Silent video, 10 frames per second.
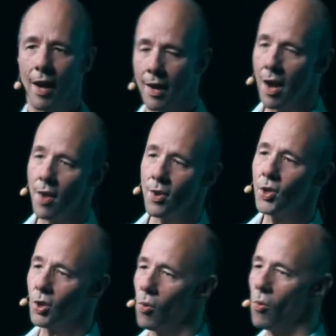and other
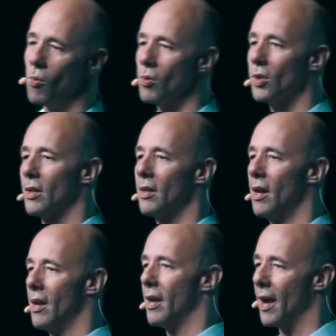schools
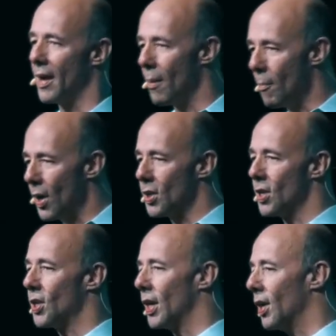and then
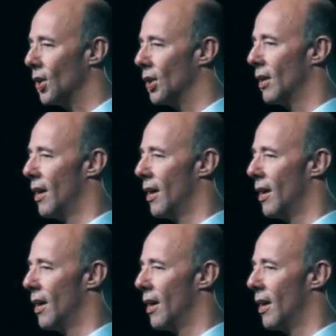businesses